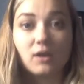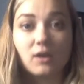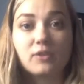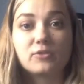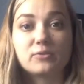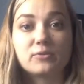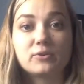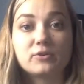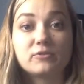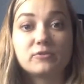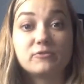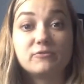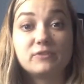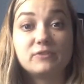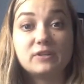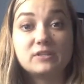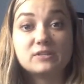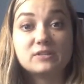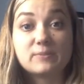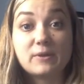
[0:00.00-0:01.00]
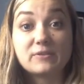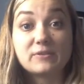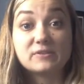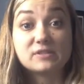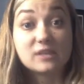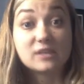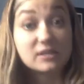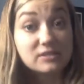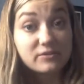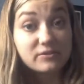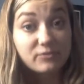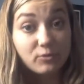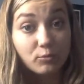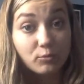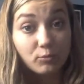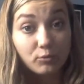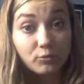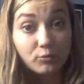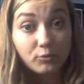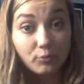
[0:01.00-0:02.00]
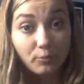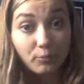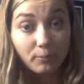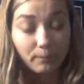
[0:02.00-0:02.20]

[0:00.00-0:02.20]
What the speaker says: 300 feet is about the size of a room.